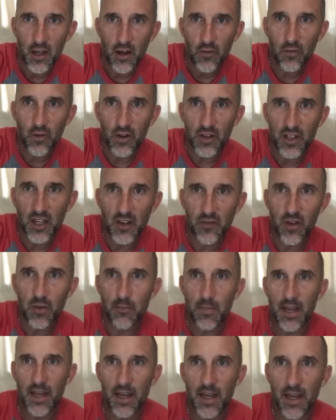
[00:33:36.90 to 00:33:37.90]
for different
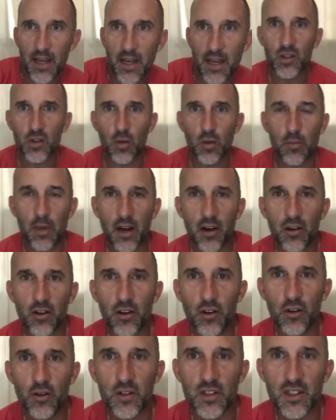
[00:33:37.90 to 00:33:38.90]
messages or better
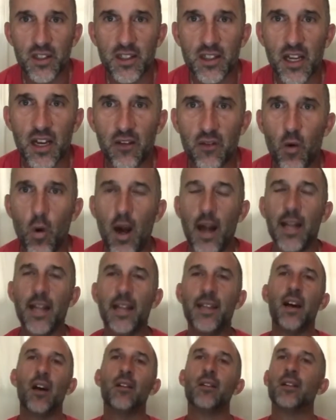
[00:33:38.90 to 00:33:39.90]
news instead of quieting
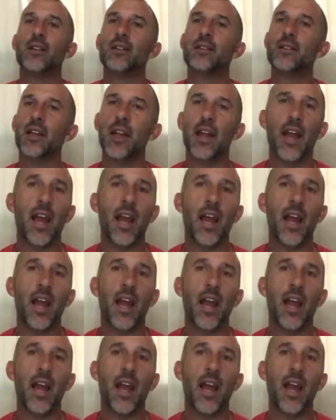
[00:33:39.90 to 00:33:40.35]
down and listening.